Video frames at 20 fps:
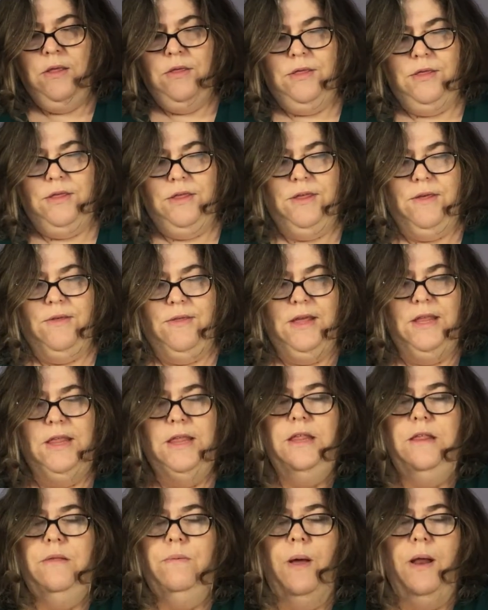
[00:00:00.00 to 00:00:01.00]
So this
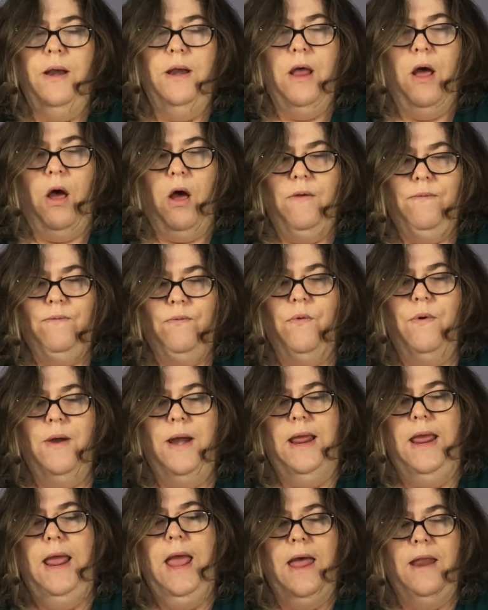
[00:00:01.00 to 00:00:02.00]
is one that I've
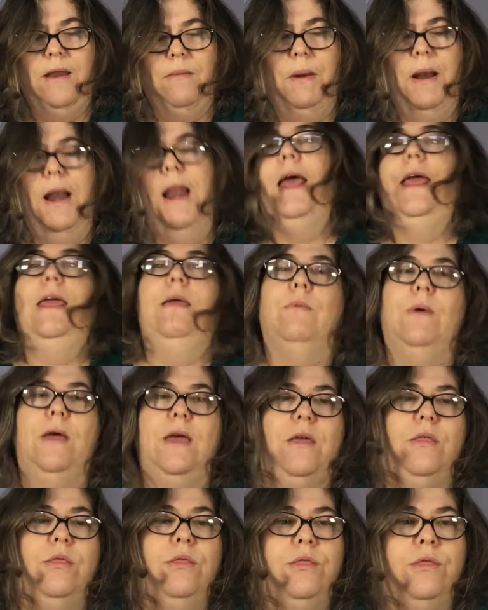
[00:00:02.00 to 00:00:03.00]
already had a play
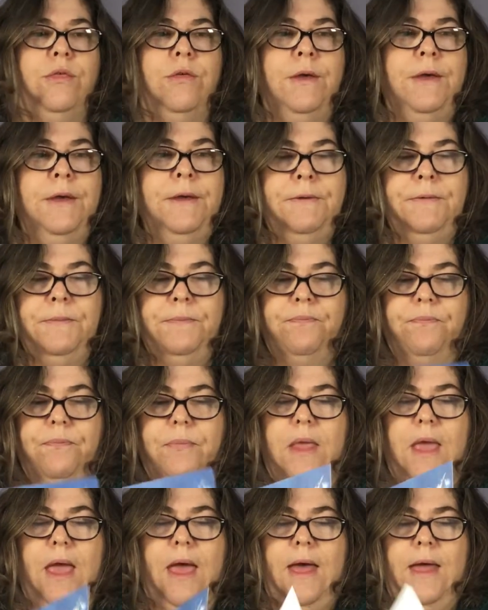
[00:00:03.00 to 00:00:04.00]
with,
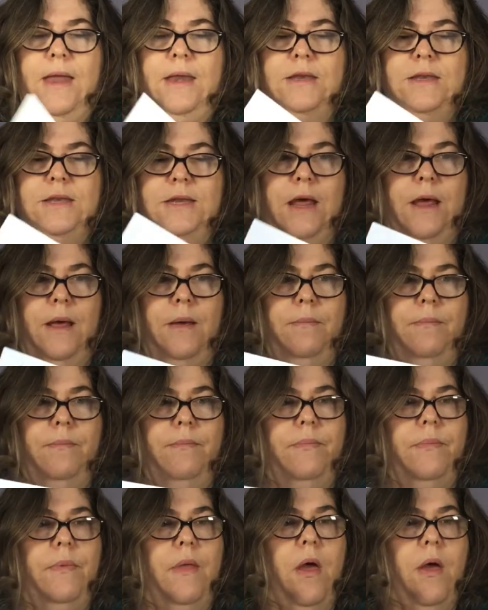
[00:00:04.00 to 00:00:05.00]
and
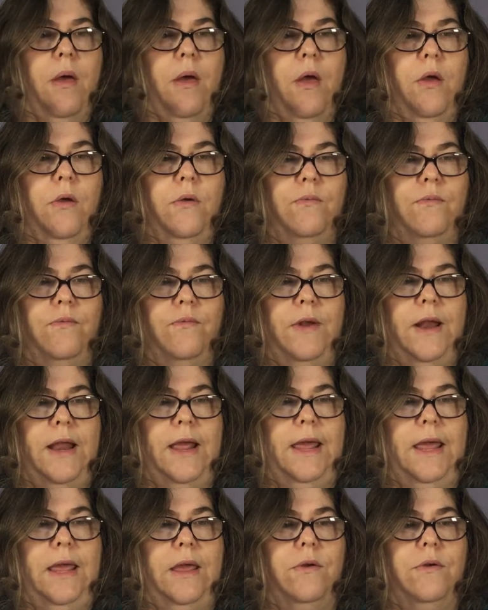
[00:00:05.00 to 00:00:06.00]
hopefully
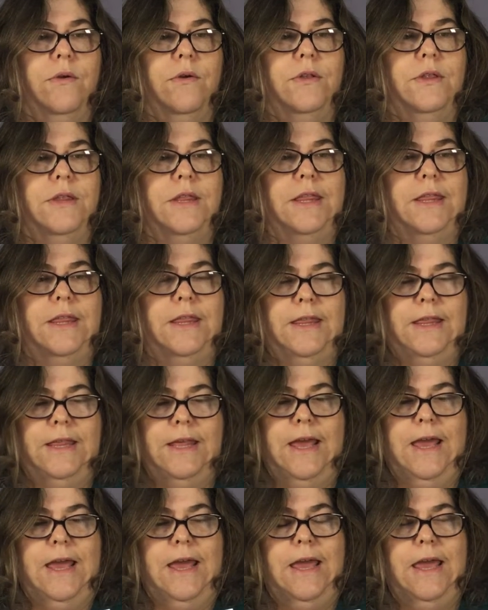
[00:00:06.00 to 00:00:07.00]
you can
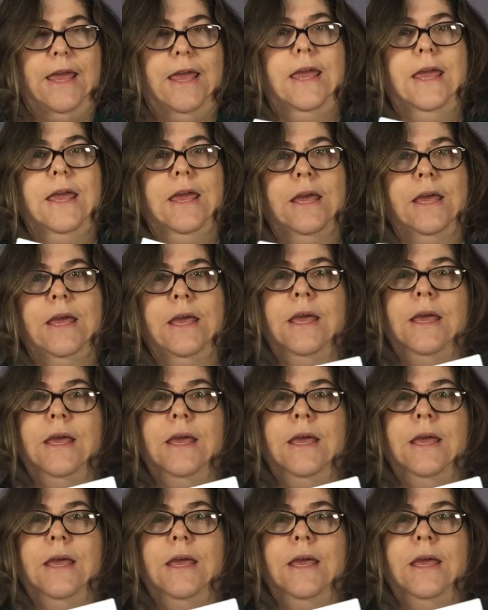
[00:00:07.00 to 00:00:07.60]
see.